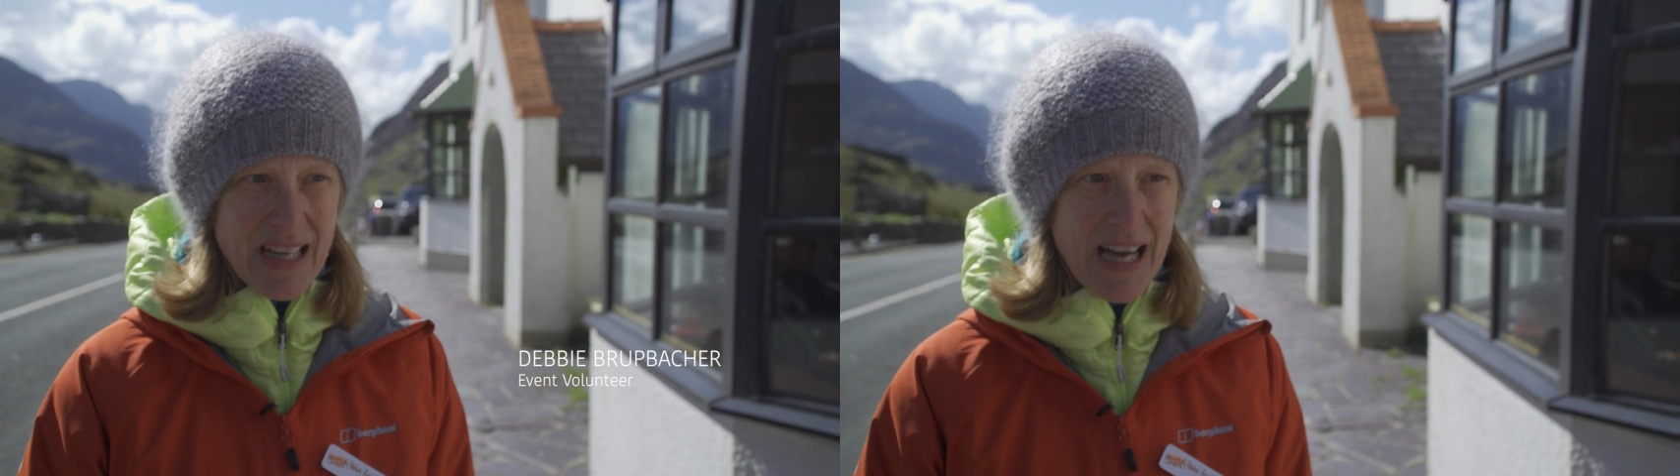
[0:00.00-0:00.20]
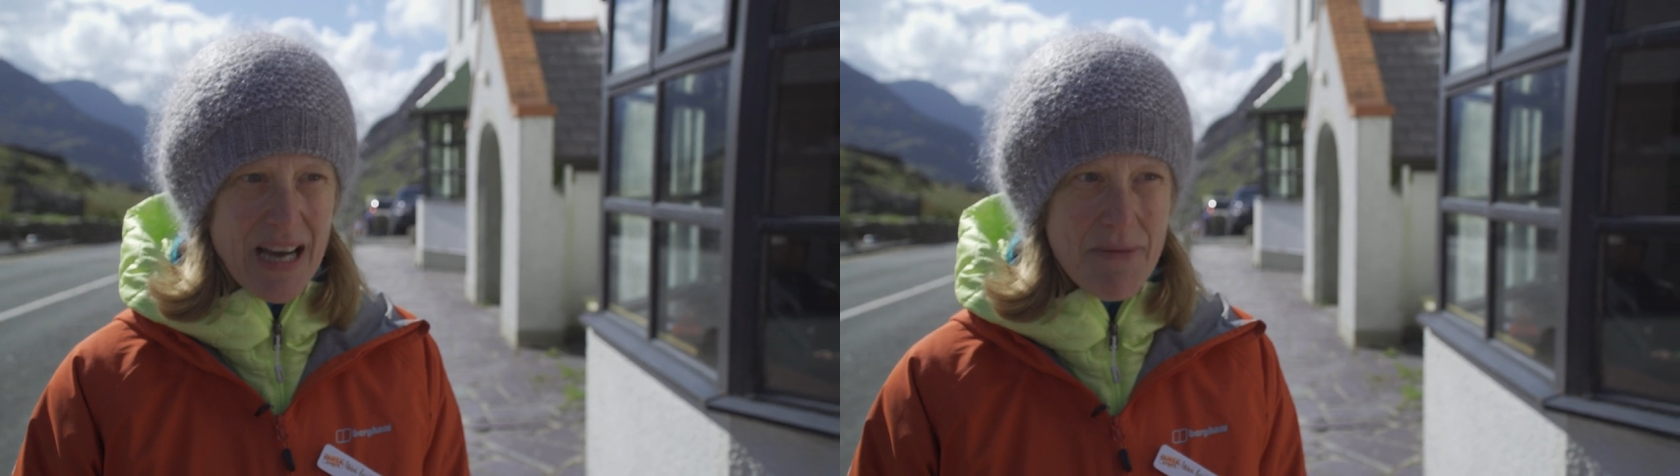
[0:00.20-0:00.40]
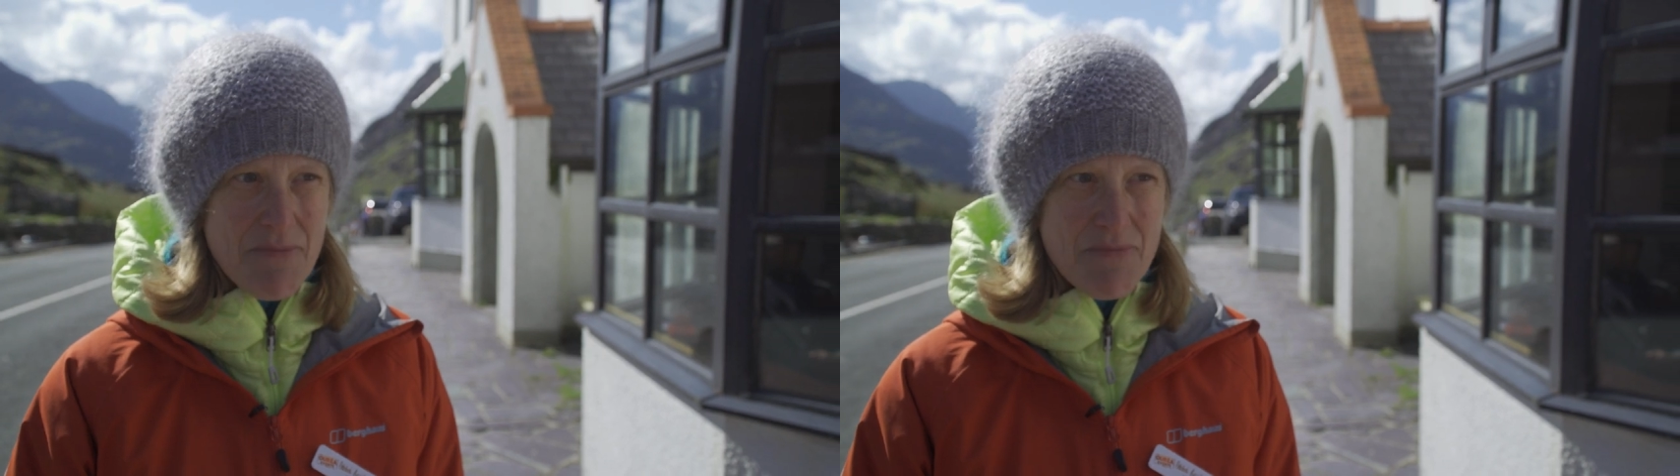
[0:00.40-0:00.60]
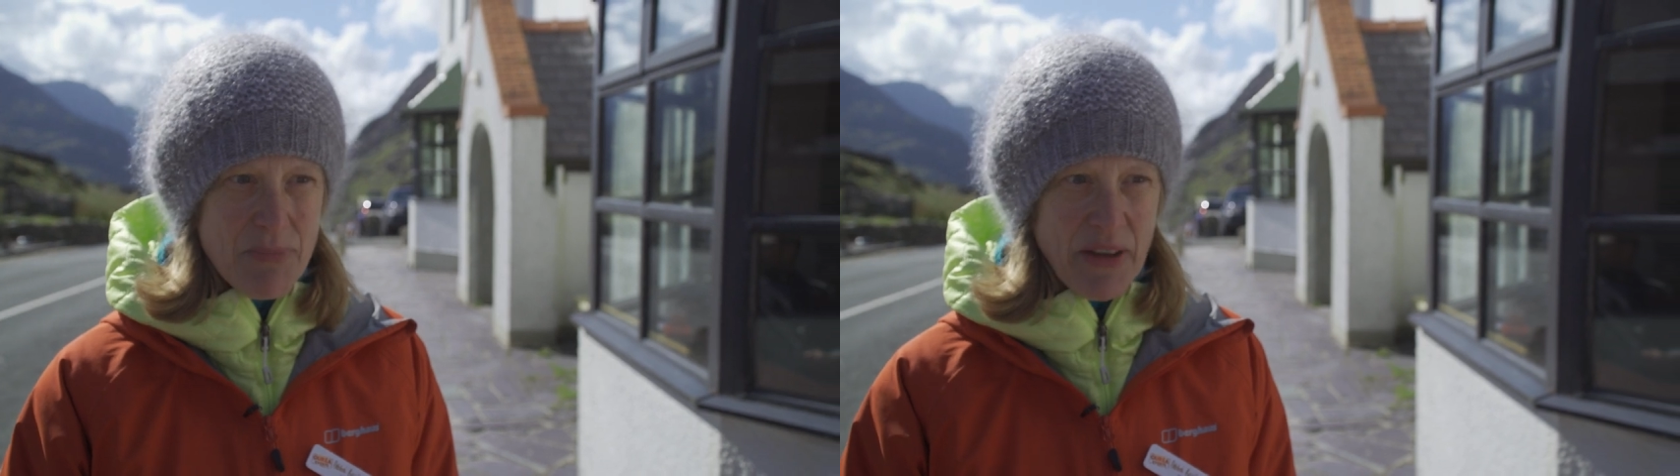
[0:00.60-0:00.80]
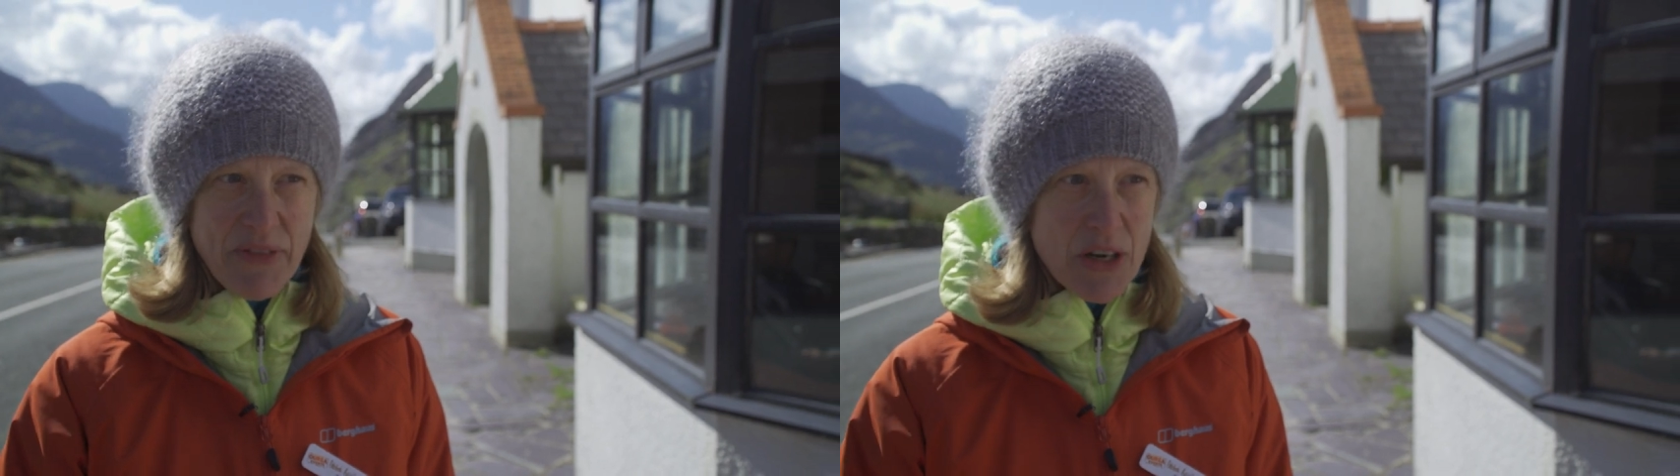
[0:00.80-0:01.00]
Um,
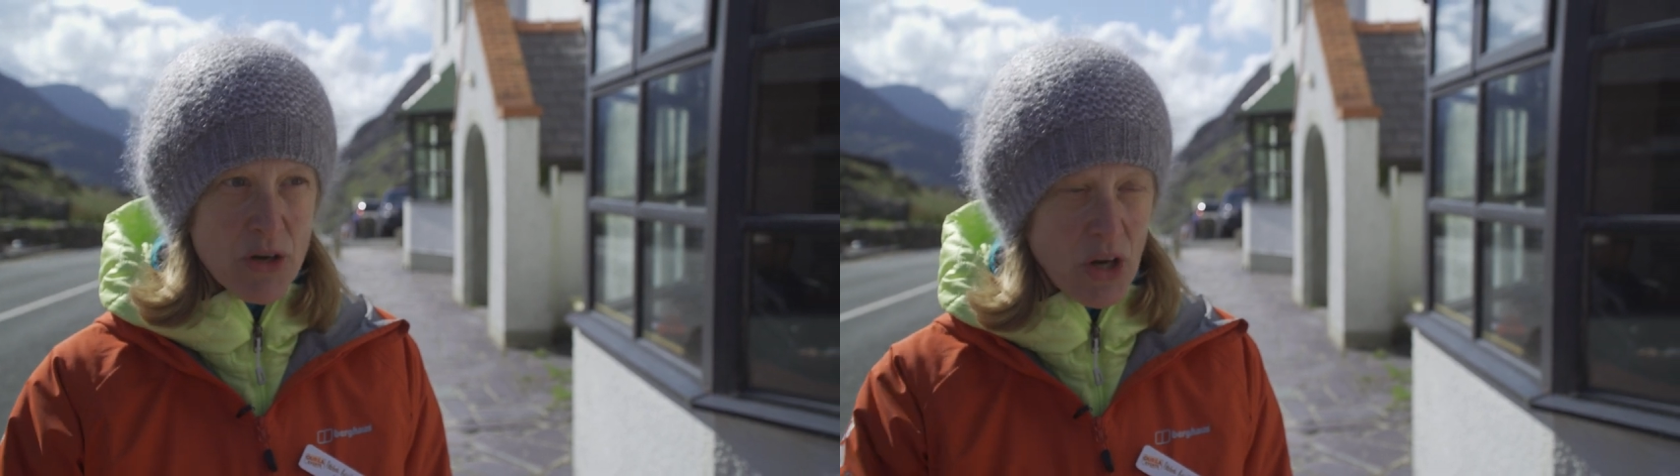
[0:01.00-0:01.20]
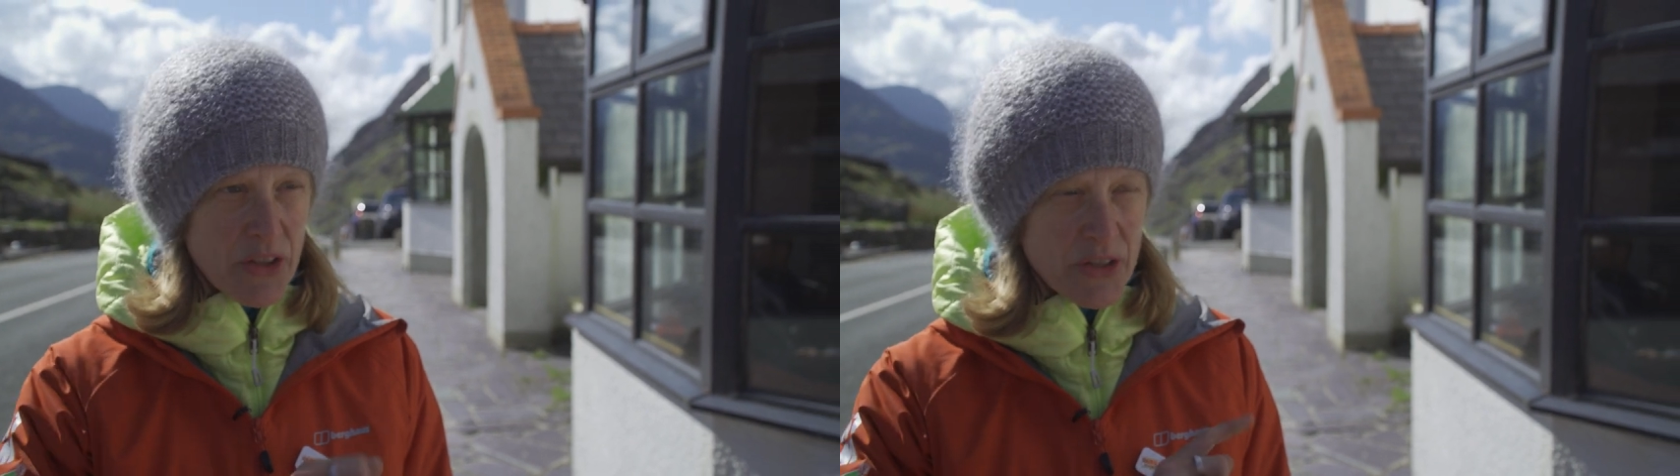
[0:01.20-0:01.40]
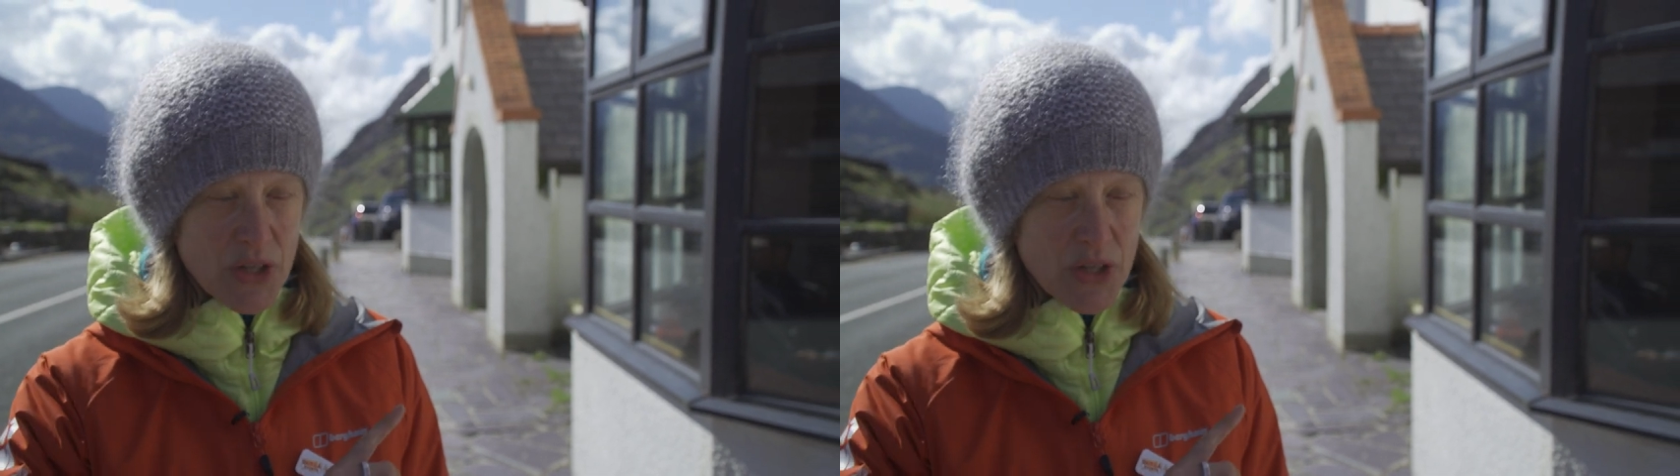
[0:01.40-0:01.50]
but if they're not on the